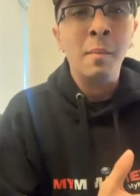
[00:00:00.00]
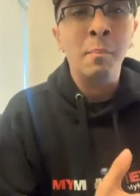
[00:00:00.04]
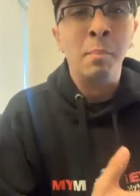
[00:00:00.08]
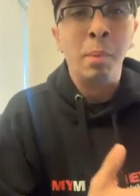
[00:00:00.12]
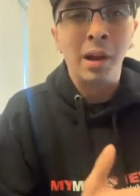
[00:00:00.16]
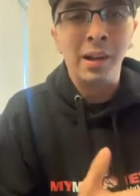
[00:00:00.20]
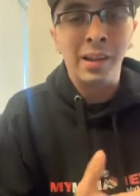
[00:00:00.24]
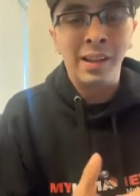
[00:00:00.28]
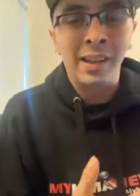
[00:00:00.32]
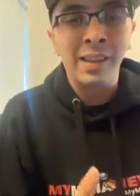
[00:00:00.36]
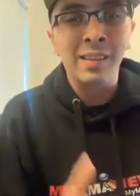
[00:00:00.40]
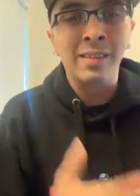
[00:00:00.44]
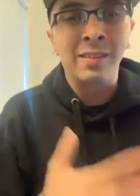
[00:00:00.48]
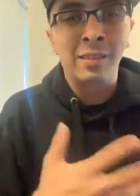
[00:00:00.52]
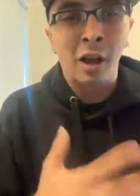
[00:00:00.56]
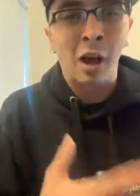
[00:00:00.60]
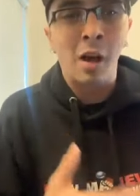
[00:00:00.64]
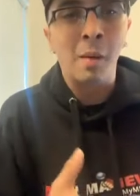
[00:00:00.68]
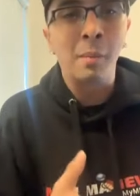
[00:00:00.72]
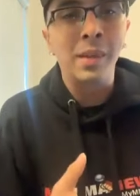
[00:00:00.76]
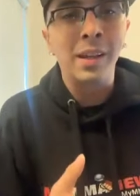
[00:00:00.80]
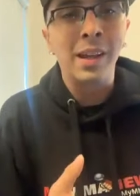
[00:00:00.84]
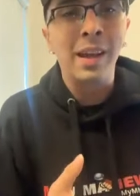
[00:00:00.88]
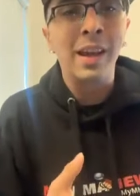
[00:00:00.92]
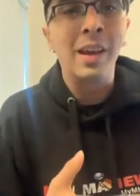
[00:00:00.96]
but he's
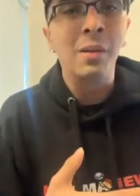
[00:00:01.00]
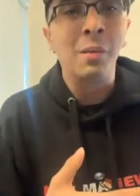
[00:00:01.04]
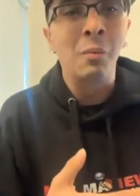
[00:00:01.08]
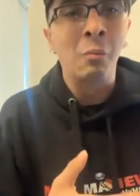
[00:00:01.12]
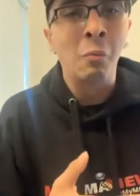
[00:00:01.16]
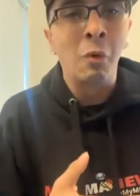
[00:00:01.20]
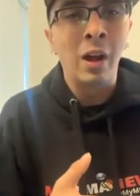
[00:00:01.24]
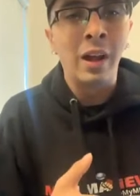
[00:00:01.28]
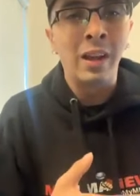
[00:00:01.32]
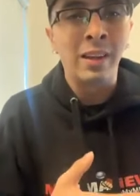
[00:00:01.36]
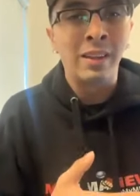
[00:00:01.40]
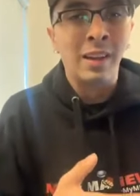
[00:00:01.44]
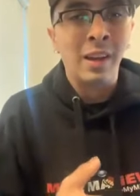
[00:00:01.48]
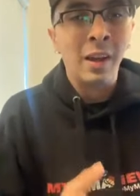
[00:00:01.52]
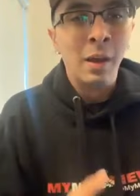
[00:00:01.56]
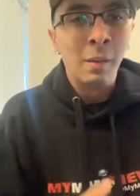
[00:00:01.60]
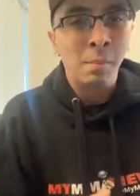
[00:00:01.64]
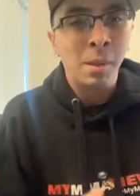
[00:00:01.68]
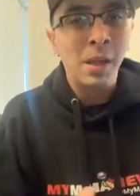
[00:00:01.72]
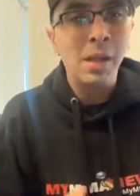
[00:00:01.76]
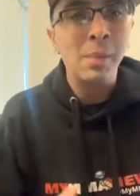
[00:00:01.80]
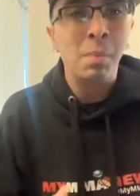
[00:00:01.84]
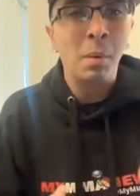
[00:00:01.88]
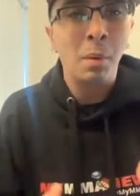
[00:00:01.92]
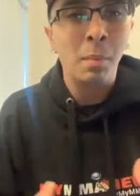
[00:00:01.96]
coming in with
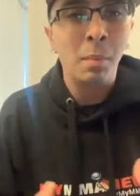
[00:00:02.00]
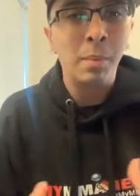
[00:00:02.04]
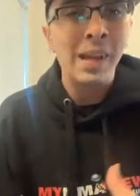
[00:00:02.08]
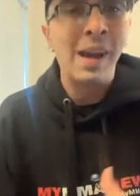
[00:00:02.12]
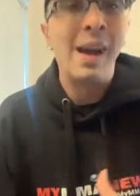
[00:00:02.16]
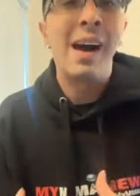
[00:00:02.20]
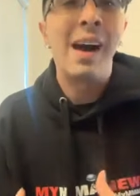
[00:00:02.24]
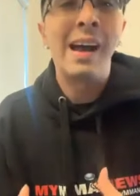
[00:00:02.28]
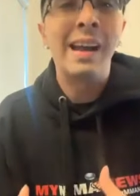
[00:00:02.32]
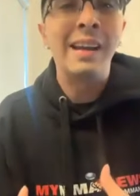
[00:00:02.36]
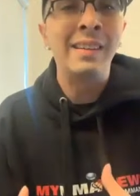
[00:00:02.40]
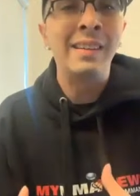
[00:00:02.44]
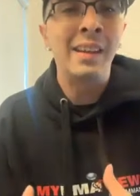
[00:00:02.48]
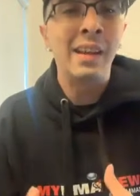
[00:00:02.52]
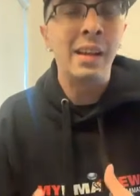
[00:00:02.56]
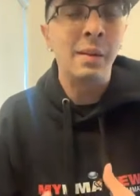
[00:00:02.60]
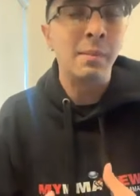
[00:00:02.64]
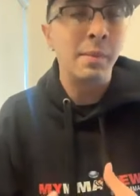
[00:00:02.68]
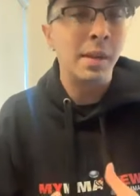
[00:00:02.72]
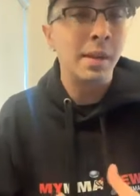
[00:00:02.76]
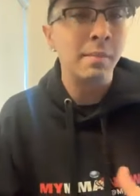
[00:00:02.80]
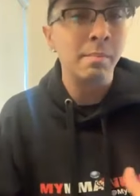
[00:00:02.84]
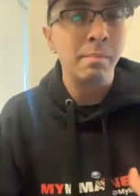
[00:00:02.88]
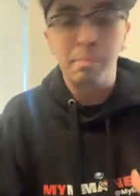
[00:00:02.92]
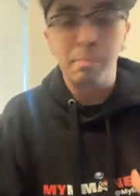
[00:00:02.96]
people behind
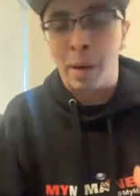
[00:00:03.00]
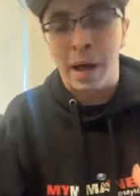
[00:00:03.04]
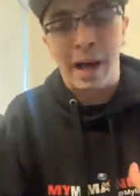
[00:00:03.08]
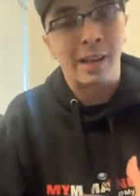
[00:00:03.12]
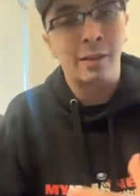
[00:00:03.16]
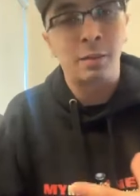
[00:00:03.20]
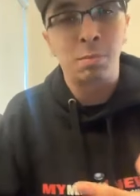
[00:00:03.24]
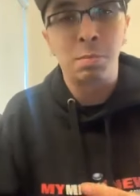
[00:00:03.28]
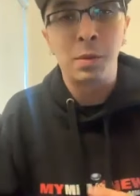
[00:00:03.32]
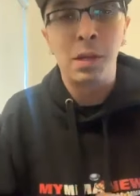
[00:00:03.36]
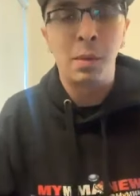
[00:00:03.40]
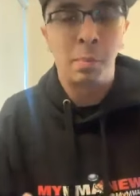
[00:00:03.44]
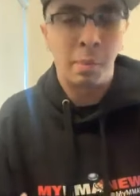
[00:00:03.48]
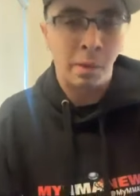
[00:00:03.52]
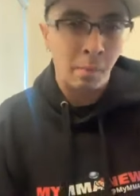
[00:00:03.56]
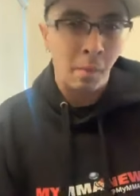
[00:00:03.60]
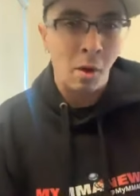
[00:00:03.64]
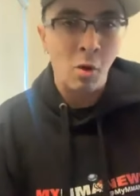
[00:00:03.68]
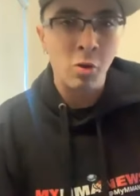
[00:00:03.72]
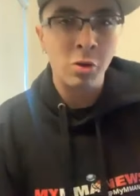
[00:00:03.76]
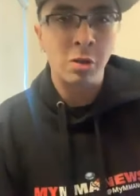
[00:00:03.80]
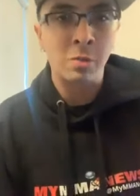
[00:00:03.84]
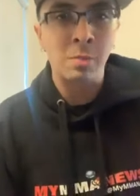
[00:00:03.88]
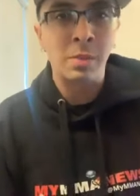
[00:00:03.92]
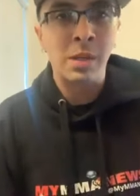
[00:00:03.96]
him and possibly a
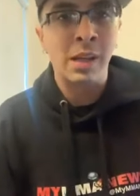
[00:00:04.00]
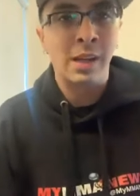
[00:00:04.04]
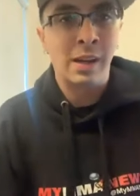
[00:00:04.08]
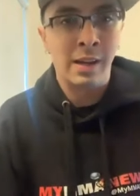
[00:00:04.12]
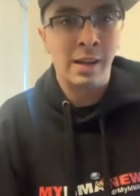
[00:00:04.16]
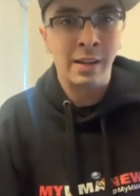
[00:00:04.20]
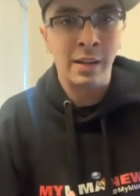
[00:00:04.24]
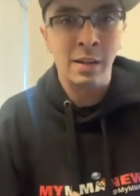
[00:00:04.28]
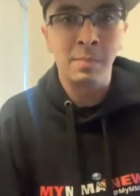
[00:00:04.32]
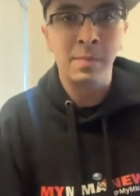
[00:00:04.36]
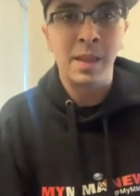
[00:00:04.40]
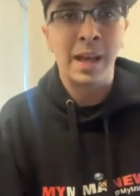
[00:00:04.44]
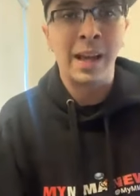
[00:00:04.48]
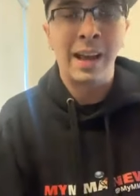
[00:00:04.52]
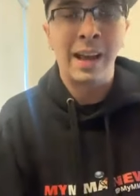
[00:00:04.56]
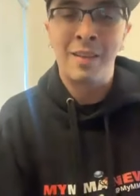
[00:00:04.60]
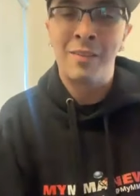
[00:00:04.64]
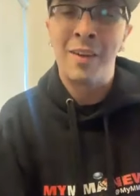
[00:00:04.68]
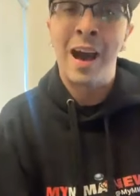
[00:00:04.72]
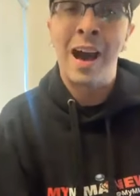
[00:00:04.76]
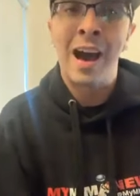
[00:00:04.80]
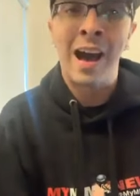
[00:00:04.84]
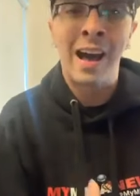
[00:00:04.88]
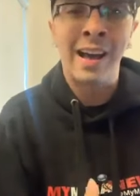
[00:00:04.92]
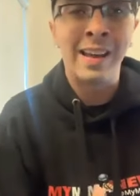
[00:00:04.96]
promotion behind him that
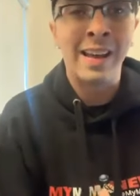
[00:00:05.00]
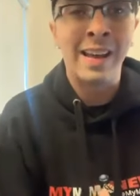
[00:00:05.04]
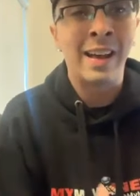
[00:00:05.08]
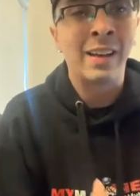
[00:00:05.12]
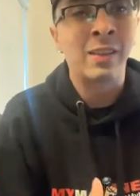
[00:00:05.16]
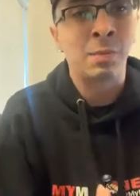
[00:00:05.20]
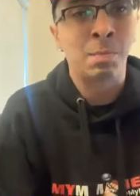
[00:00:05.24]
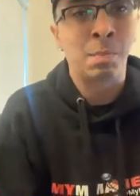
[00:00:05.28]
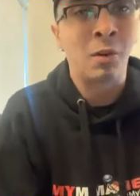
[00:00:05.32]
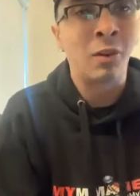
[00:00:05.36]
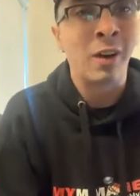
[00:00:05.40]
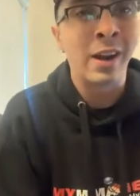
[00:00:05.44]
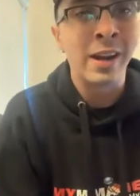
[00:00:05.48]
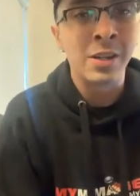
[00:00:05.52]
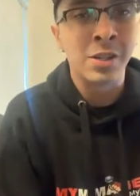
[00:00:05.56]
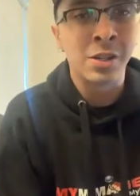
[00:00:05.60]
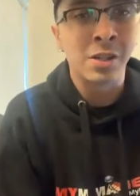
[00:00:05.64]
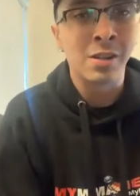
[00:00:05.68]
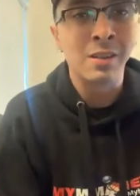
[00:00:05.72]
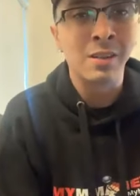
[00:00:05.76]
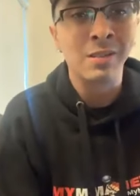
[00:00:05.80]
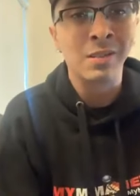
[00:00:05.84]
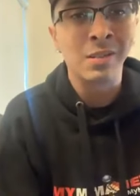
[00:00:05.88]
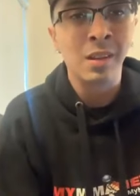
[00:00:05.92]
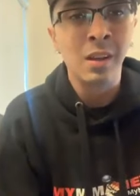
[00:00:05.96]
have high
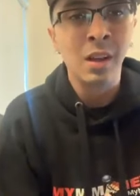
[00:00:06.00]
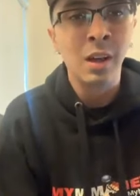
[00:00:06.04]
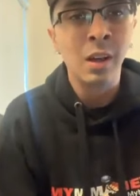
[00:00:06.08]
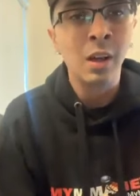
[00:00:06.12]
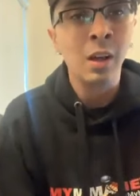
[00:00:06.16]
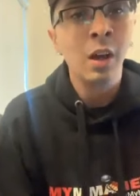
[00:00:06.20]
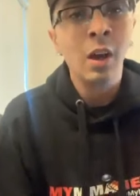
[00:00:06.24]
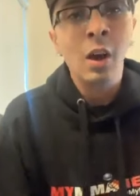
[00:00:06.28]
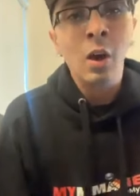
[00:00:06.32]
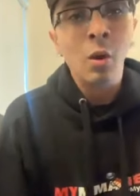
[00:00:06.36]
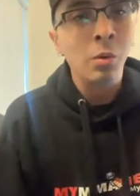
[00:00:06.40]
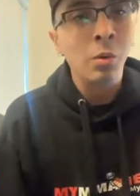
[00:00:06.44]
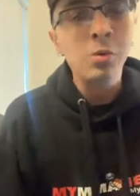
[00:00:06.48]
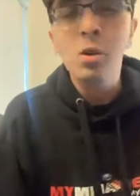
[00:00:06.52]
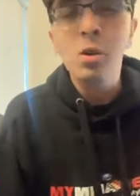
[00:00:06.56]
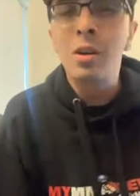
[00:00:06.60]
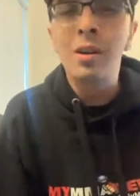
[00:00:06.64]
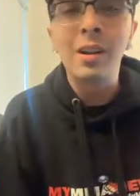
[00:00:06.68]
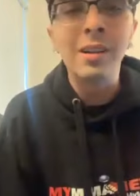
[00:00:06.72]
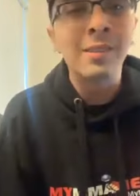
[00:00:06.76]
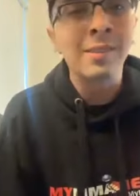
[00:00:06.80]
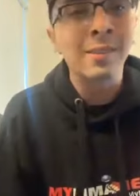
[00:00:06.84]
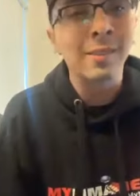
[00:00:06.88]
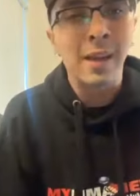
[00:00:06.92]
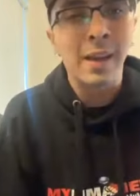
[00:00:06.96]
aspirations. Well, you
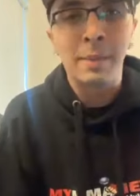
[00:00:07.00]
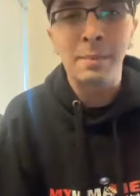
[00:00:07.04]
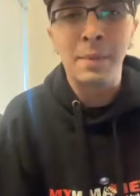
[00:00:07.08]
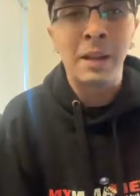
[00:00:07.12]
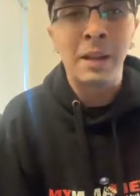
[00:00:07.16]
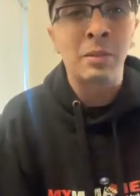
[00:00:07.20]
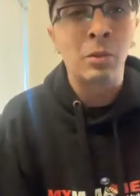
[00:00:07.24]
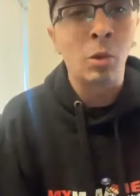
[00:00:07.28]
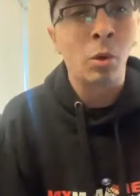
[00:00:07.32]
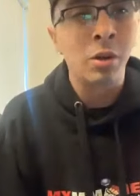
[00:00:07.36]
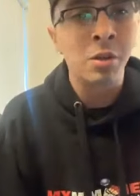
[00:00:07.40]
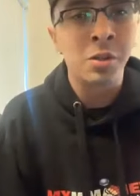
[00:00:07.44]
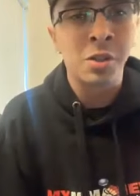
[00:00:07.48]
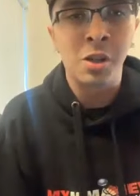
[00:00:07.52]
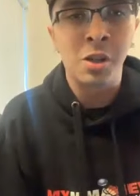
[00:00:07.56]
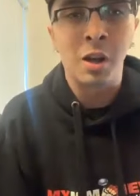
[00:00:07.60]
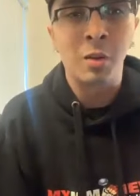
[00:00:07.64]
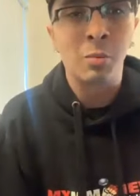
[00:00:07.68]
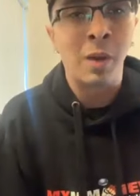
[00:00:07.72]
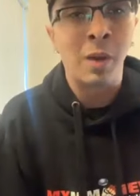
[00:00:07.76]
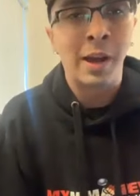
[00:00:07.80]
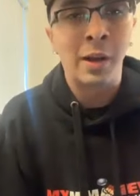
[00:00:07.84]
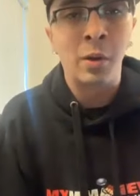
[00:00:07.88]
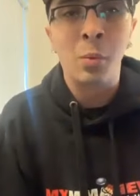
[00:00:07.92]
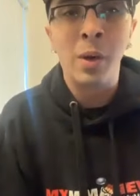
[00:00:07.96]
could slam that door
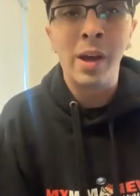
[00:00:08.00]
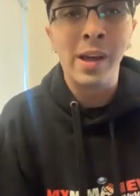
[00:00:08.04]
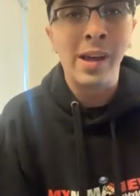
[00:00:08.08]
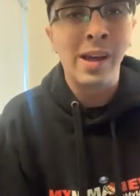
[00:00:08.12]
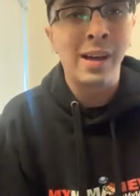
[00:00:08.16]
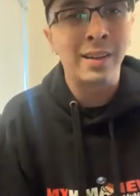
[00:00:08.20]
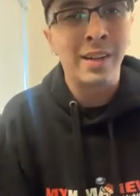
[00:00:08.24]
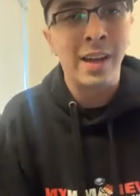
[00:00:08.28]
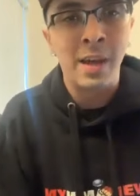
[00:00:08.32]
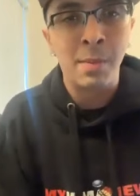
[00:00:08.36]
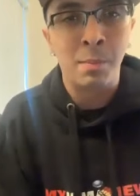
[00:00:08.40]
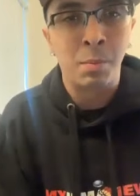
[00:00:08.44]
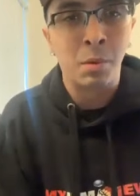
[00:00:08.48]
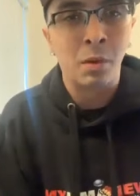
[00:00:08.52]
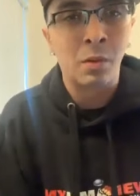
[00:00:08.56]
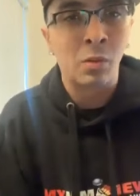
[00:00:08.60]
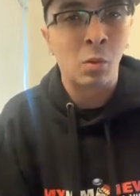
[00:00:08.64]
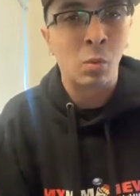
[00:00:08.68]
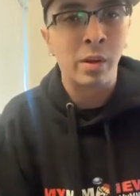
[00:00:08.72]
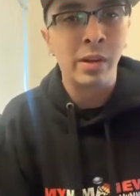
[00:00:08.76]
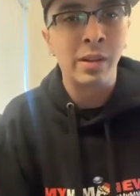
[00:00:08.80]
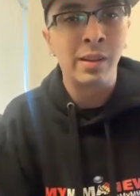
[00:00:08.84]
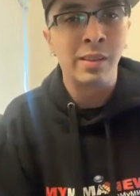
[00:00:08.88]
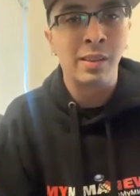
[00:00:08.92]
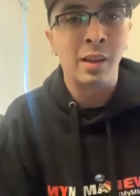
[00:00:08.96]
shut right away on April
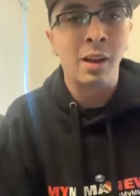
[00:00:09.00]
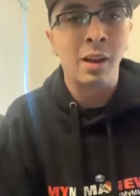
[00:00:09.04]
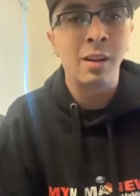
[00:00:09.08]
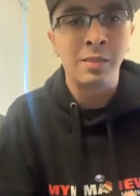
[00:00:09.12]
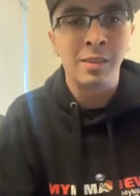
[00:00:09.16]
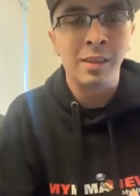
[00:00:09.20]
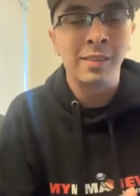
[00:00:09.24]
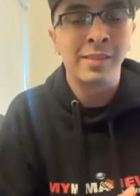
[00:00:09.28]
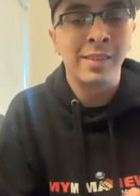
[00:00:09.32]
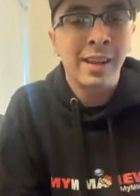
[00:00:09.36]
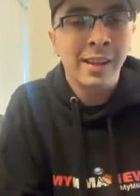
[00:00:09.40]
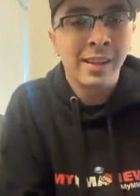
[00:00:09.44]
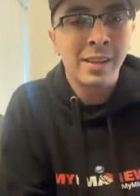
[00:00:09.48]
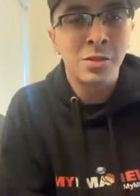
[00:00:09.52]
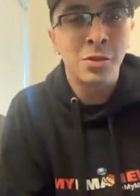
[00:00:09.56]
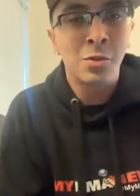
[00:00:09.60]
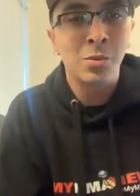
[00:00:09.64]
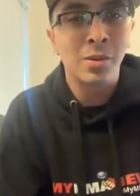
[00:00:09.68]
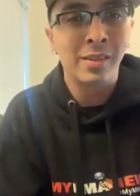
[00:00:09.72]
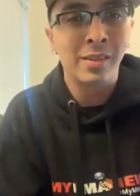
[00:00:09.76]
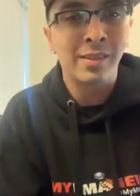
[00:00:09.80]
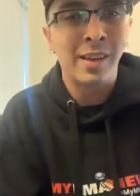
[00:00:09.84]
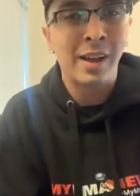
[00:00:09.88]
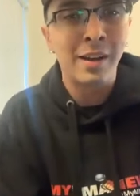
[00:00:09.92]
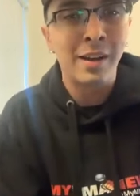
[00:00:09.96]
23rd. Does that get
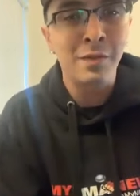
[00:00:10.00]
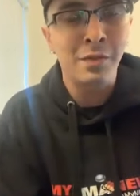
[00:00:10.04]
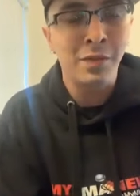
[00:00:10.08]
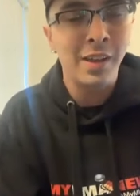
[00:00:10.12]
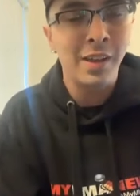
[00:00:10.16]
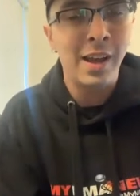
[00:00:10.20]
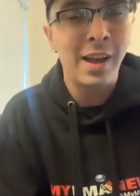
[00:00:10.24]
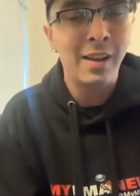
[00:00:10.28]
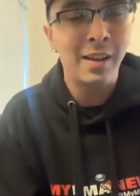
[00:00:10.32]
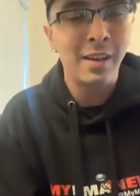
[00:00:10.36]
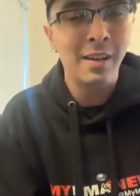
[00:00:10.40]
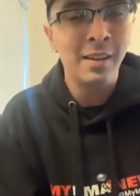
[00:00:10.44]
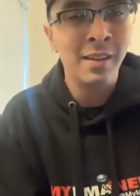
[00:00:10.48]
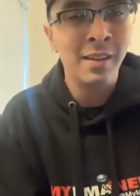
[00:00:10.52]
you excited for